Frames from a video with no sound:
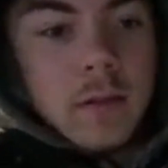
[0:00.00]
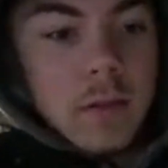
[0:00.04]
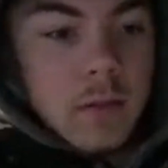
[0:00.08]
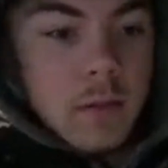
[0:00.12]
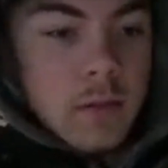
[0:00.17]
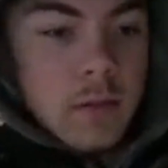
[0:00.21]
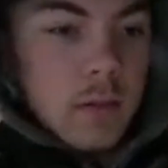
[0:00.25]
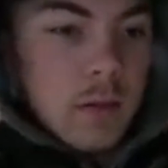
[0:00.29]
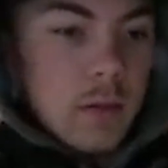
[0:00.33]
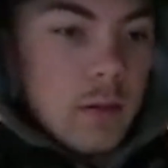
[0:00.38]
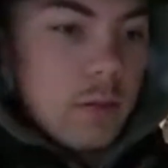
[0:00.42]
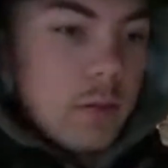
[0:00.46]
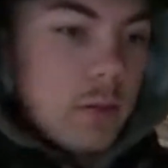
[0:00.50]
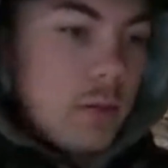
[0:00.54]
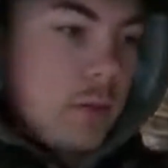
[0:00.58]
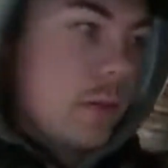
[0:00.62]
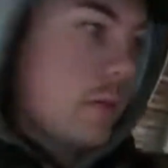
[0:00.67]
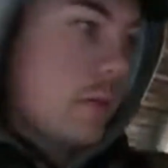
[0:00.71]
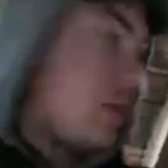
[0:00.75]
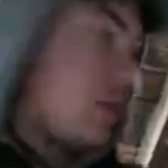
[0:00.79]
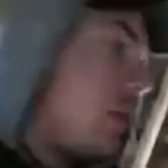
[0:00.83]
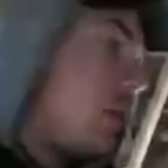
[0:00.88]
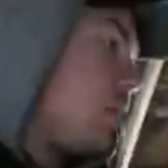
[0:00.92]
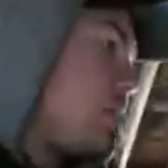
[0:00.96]
What do I want
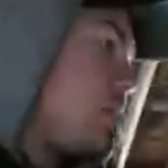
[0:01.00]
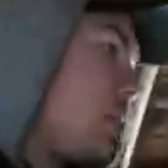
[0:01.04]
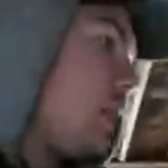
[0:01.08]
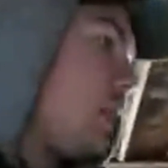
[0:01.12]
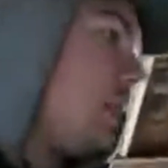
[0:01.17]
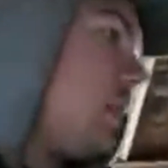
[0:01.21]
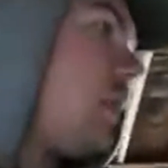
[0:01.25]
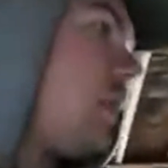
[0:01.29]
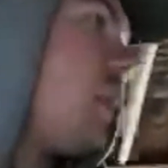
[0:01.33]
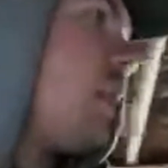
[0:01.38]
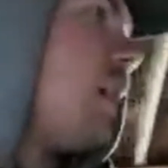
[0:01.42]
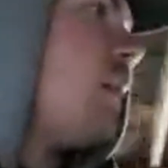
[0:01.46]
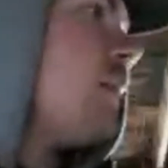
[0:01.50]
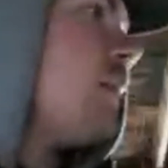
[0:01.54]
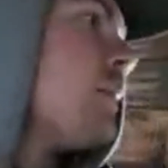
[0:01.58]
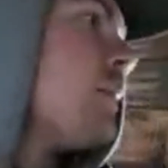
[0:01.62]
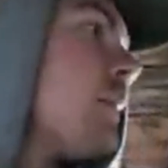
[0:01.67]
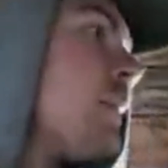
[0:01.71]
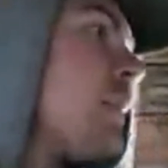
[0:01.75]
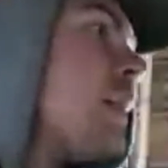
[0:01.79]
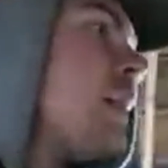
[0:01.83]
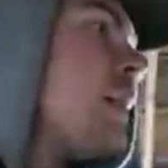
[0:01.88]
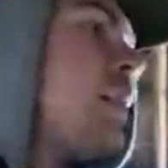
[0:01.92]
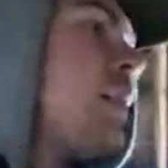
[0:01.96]
to do with these?
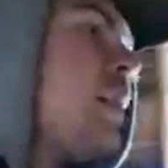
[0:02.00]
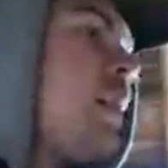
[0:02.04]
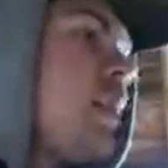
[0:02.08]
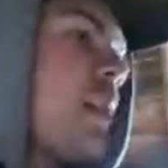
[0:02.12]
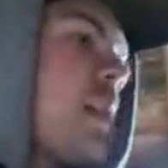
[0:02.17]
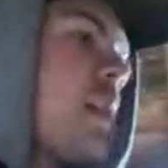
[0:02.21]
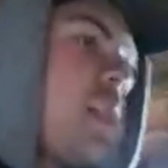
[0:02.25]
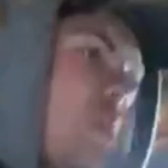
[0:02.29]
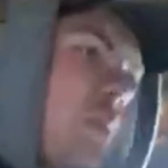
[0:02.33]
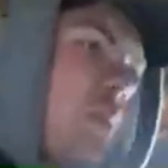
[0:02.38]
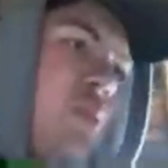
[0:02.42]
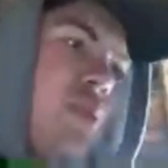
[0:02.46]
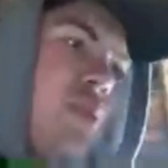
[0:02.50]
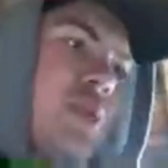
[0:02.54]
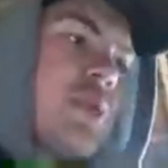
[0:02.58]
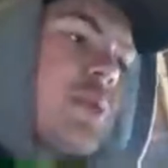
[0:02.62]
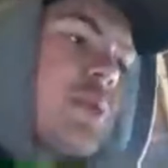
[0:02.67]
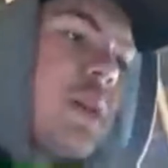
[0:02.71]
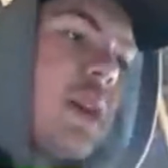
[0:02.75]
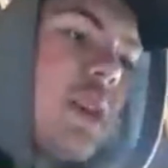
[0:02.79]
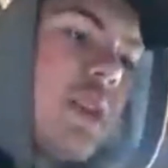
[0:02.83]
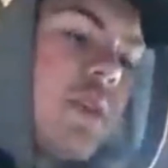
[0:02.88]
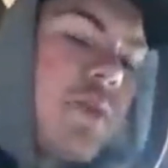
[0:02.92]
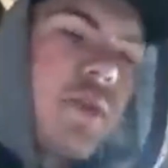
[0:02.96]
I got the push
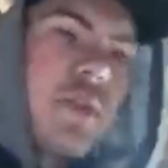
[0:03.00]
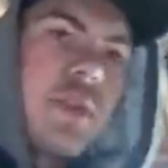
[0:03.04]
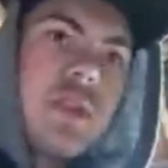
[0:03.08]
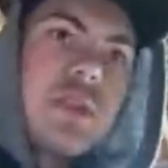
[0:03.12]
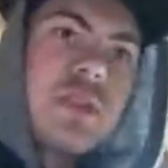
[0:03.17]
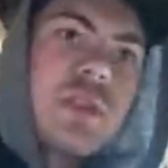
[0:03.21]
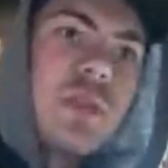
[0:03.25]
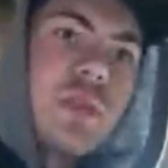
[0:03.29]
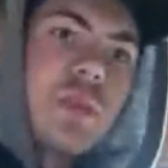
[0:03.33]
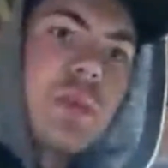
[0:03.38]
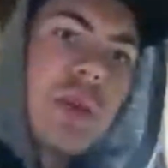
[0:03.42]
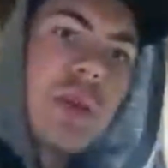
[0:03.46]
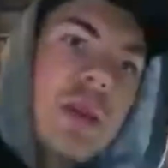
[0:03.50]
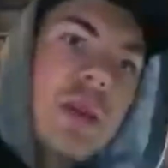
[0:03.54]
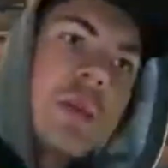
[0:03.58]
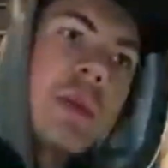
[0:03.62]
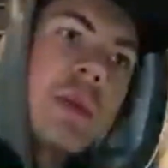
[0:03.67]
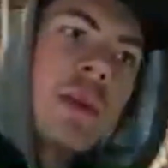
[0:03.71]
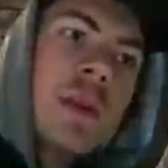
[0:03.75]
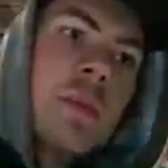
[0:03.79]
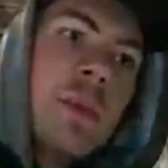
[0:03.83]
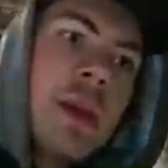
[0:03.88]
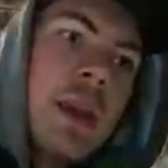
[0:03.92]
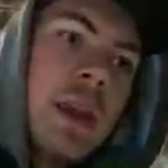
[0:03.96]
rods for the Super M here
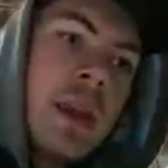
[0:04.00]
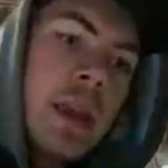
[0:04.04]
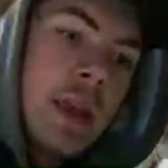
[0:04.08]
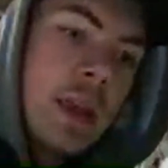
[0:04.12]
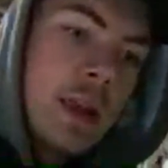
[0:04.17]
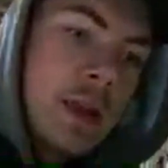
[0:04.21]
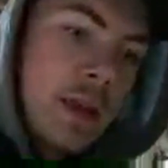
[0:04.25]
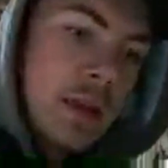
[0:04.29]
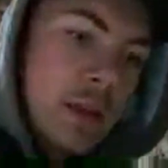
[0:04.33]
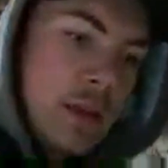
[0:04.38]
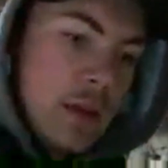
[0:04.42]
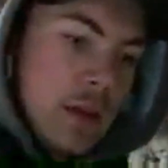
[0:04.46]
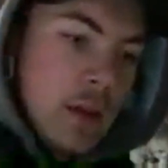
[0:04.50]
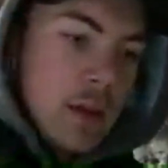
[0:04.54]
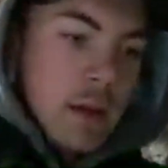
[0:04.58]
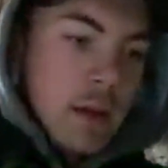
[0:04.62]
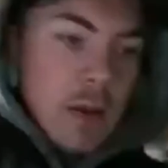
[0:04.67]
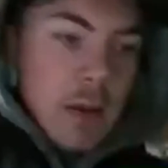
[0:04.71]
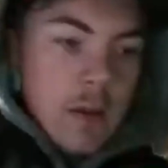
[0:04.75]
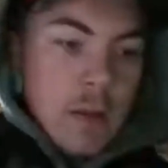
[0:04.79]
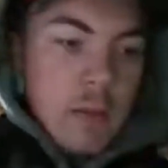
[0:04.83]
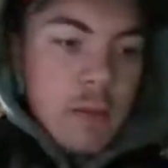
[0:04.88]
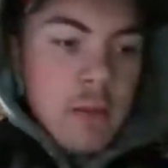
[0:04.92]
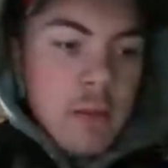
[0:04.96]
in my hand.
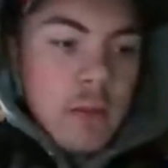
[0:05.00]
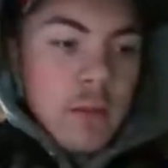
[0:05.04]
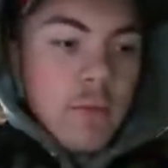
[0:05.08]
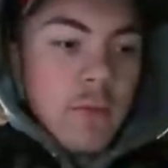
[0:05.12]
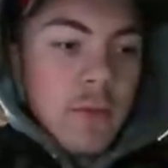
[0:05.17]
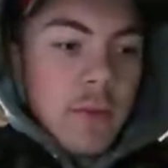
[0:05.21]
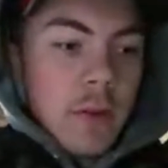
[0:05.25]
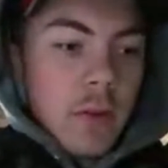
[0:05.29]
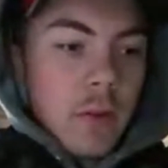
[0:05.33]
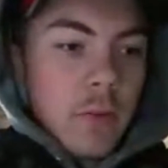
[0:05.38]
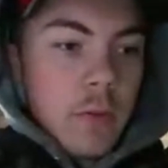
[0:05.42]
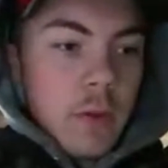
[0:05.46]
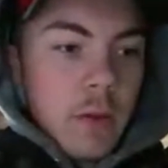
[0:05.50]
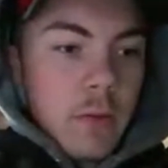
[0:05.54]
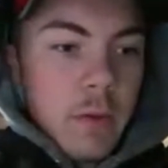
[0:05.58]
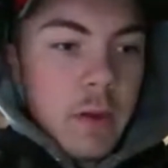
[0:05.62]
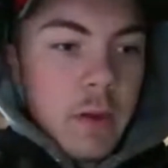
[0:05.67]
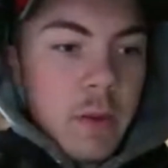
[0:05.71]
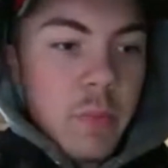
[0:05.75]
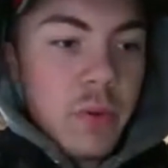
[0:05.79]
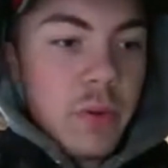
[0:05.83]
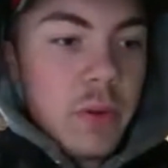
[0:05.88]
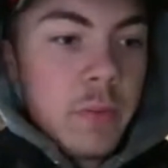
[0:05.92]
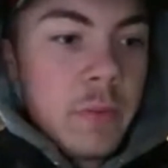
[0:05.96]
Trying to figure out where I want to
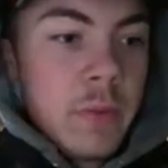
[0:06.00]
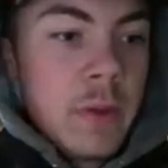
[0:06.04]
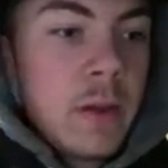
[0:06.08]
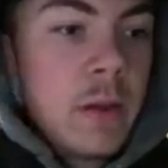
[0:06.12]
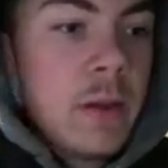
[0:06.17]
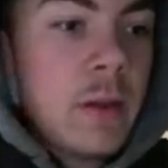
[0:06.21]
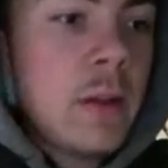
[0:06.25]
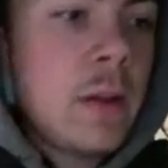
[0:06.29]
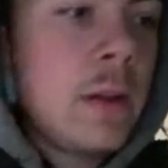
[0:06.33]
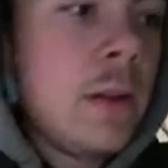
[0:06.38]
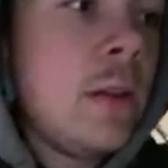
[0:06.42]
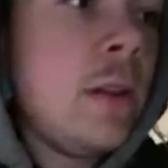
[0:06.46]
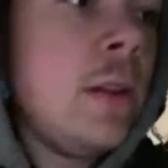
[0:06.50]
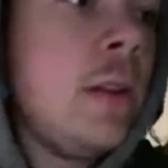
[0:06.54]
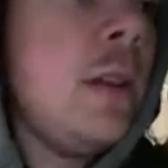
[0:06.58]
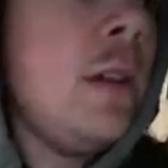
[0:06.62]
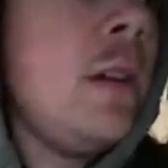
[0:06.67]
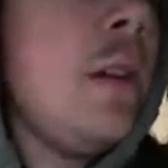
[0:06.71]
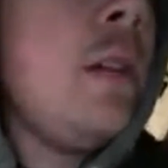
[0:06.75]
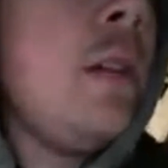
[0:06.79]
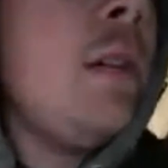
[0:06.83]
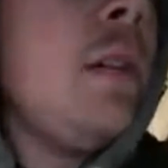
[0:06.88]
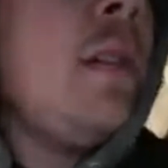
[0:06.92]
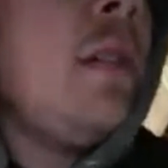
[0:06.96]
put them.
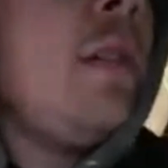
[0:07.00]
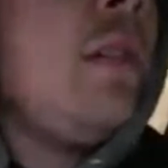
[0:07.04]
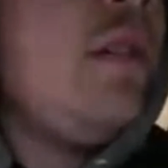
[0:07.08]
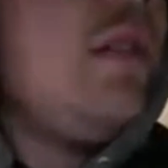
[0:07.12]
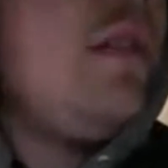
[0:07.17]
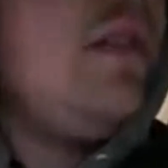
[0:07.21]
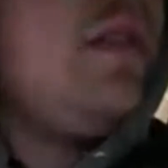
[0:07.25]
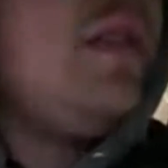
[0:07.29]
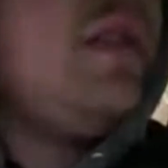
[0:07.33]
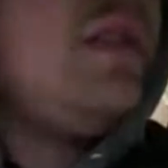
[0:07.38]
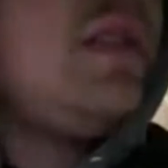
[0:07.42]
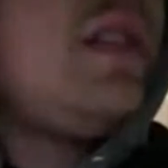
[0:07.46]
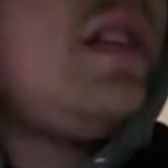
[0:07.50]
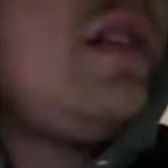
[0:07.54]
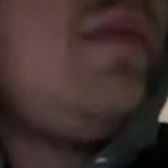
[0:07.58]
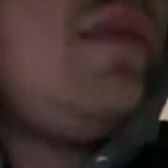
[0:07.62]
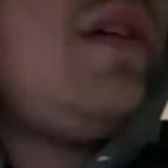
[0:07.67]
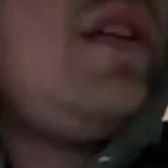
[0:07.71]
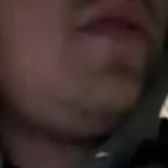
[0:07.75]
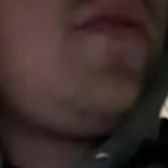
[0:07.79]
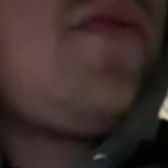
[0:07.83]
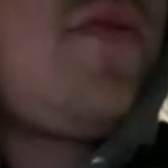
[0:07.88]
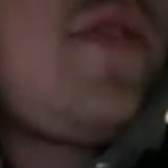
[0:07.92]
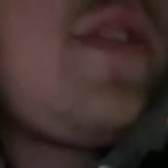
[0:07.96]
Set them on
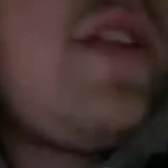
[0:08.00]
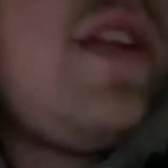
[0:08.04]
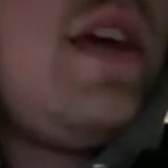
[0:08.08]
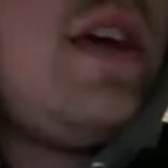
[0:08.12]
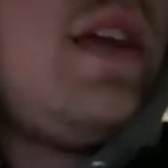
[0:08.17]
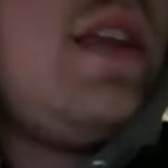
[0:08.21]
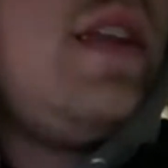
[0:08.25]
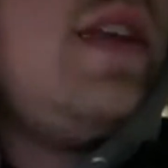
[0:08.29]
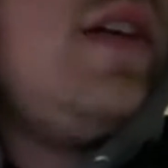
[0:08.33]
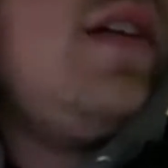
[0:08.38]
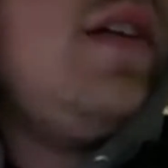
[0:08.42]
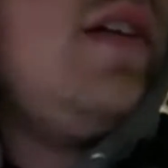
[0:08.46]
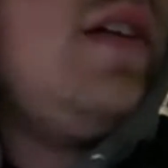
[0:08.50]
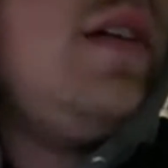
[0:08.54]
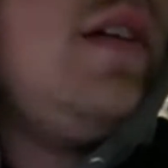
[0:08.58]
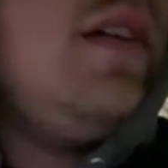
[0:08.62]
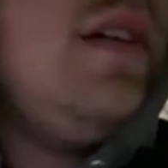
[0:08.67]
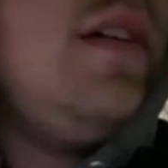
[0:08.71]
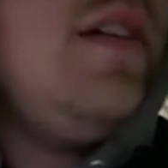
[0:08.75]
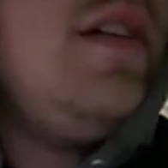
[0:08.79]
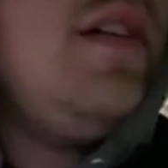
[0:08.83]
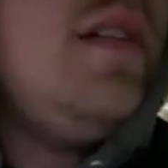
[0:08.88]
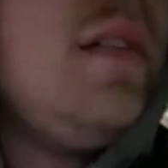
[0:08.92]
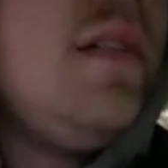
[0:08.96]
the front end.
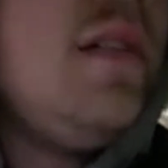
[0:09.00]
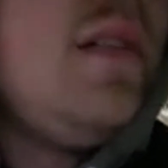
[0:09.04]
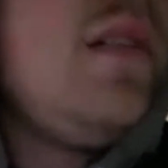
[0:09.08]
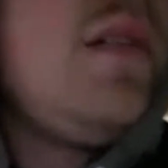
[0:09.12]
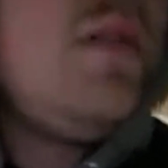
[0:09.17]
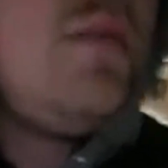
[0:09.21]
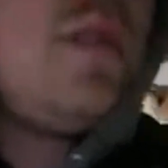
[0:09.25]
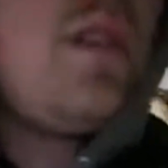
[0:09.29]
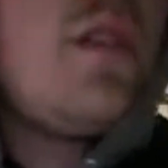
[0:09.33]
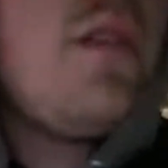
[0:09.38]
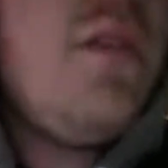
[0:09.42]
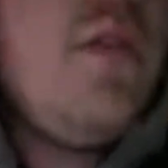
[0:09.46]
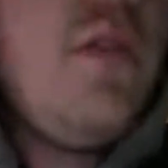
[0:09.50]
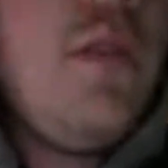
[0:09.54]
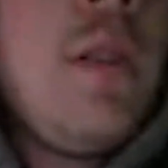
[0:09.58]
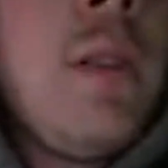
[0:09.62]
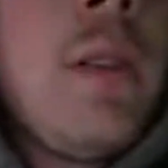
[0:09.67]
There we go.